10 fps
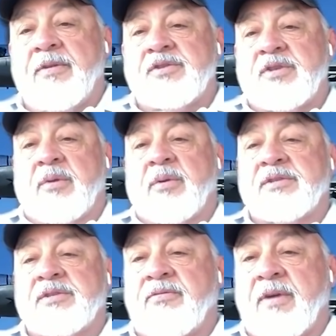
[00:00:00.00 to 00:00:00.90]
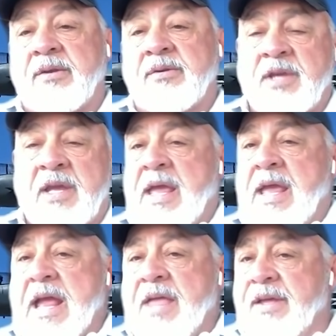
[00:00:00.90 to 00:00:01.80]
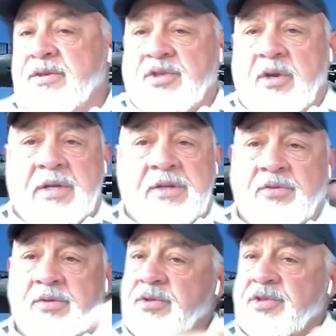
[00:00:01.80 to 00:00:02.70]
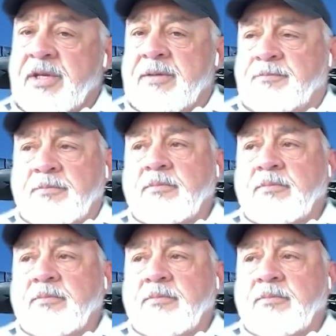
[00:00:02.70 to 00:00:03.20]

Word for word: fifth-generation fighters, and then you start introducing